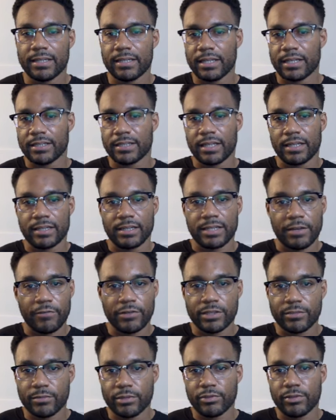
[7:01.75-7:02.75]
there's a
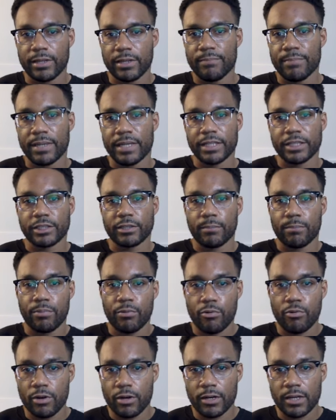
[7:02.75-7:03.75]
difference between being
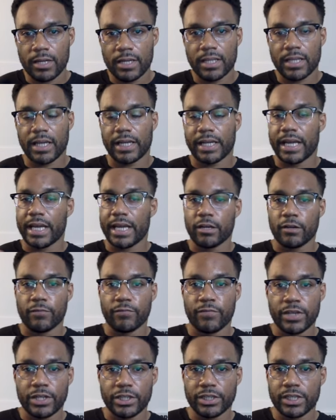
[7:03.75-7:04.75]
support, like an
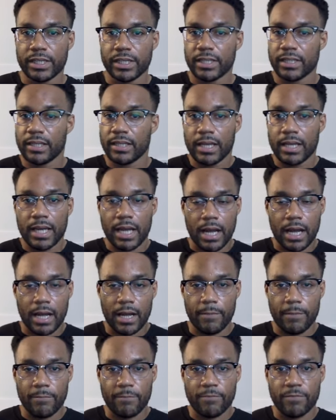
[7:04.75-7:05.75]
intervention,
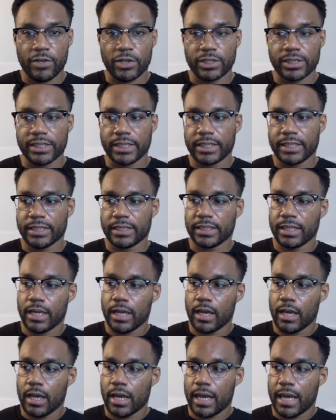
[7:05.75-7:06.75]
versus,
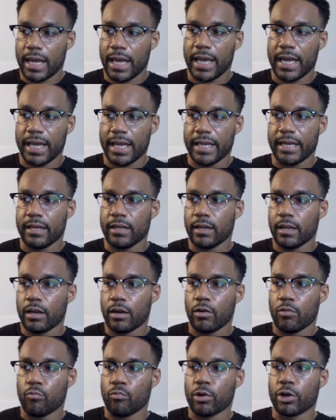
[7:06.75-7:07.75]
hey,
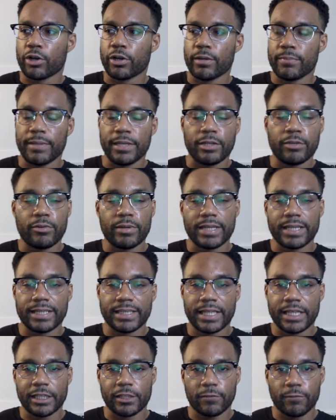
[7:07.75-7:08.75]
we're going to be doing these
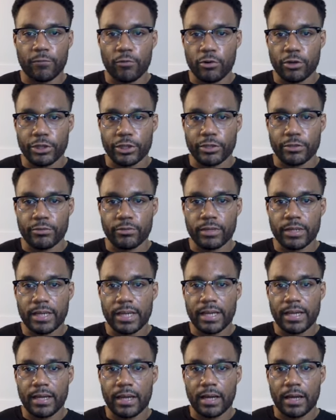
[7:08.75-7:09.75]
things for you.
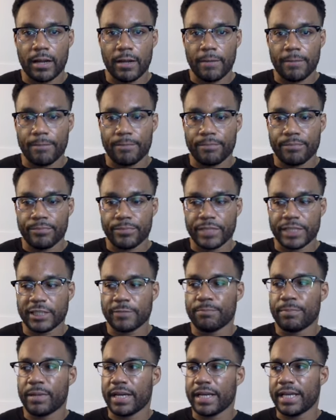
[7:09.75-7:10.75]

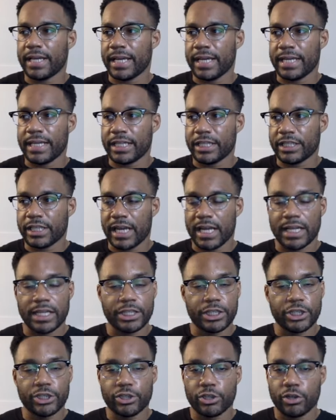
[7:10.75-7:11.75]
Despite any
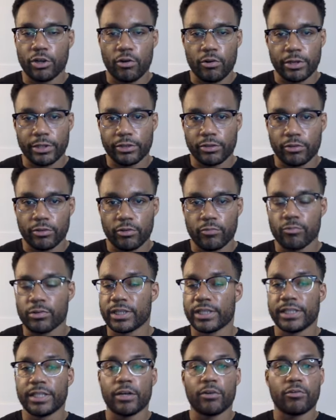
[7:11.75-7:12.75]
challenges you're going through, we're
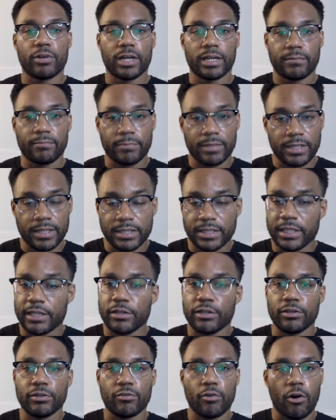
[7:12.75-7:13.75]
still going to continue
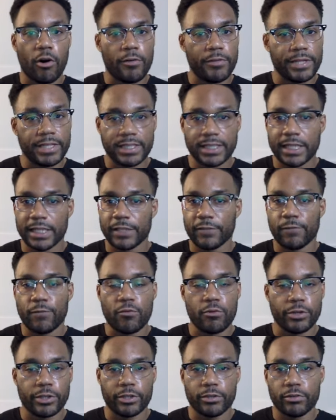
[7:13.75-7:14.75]
to do all these things
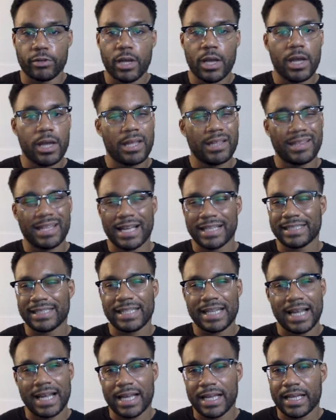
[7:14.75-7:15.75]
for you. That's
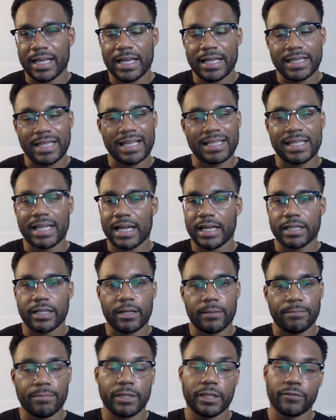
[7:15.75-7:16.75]
not a
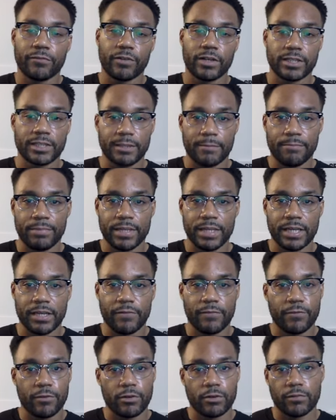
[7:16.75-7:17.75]
good place for us to be in
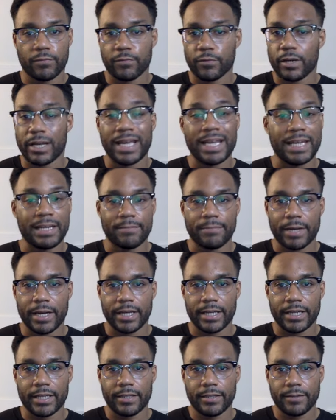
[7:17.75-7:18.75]
for
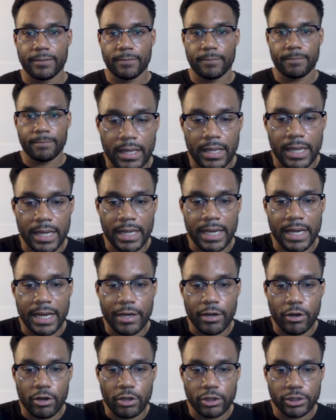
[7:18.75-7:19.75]
anybody. And I
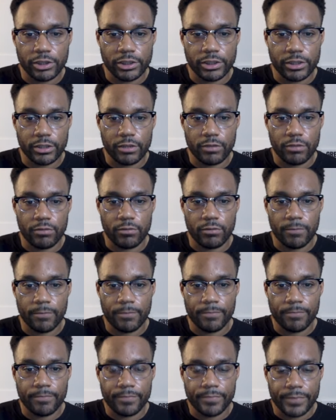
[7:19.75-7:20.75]
also,
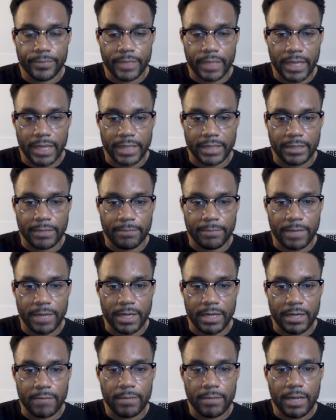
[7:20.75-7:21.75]
at the
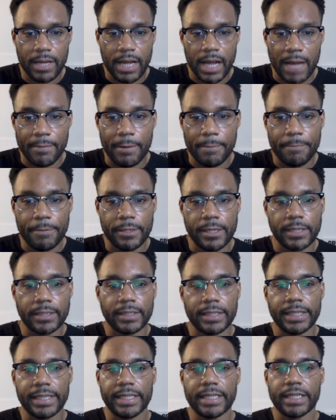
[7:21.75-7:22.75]
bottom, I'm going to put a
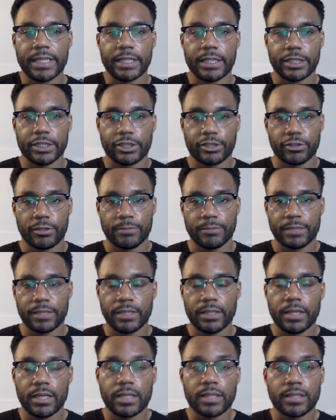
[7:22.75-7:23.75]
link in the description
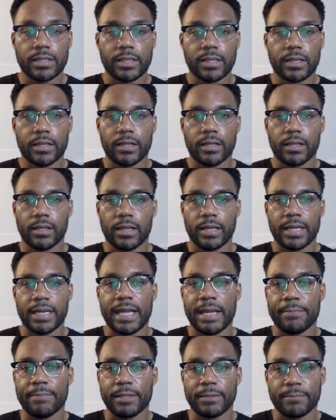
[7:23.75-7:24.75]
to
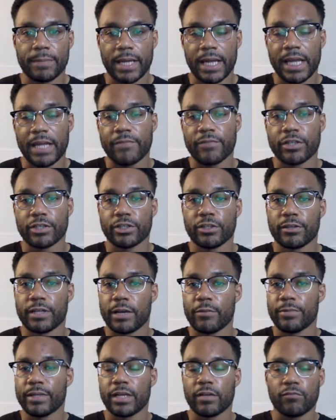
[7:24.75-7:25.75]
enabling behavior so
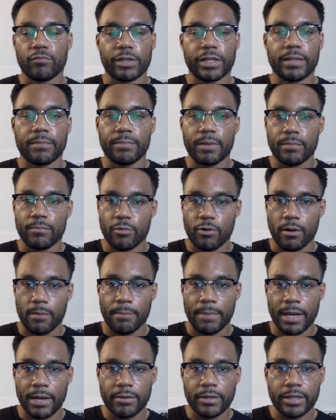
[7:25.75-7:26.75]
that we can read a bit more
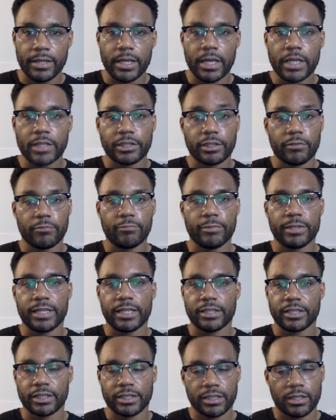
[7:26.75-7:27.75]
about it, so we
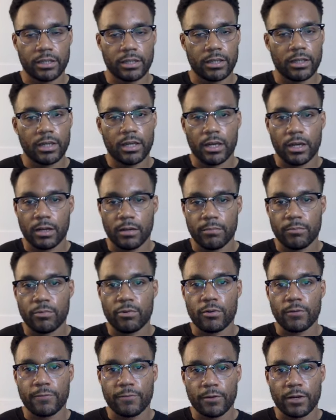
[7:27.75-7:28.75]
get just a
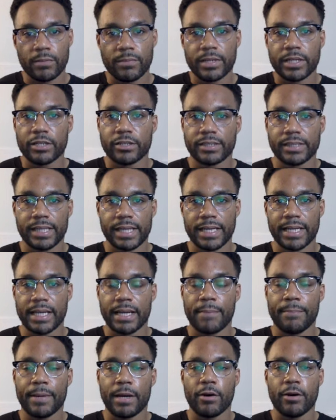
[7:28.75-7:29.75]
more firm understanding
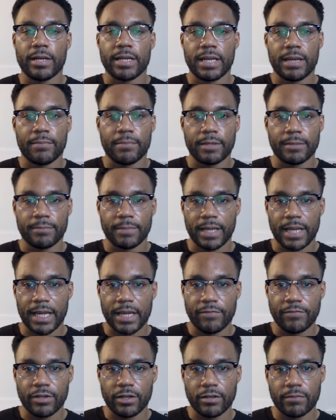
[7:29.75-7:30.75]
about enabling
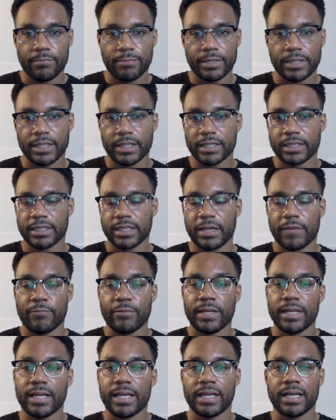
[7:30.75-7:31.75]
behavior. Because if
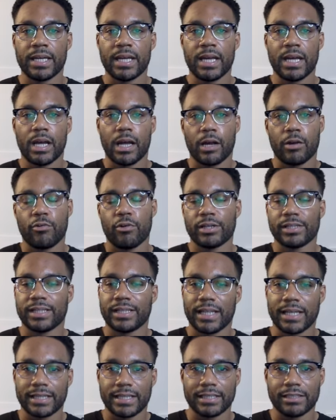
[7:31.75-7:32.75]
we get a question
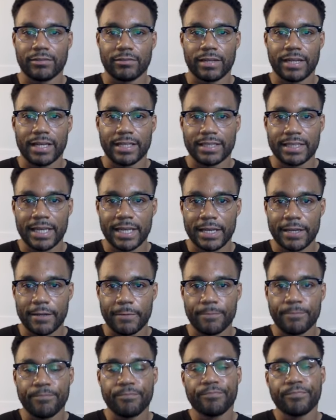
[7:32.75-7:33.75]
like this on the
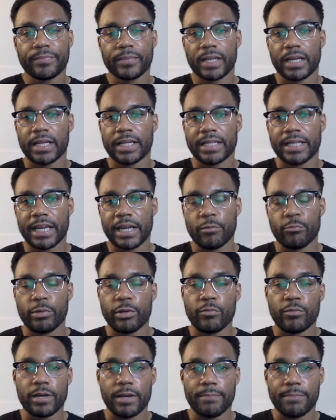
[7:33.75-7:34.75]
exam, again, we
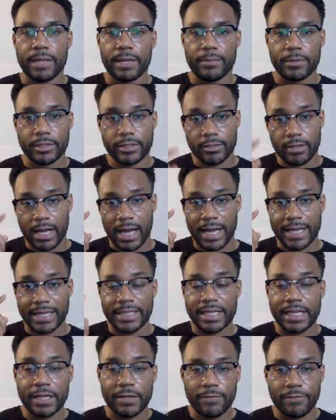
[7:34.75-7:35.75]
want to be able to
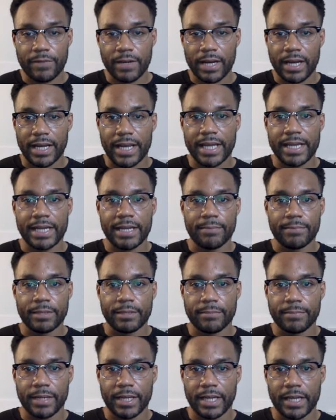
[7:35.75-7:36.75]
identify enabling
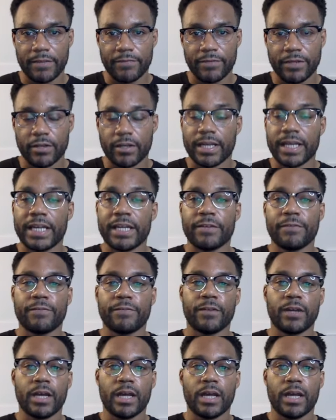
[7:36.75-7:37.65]
behavior if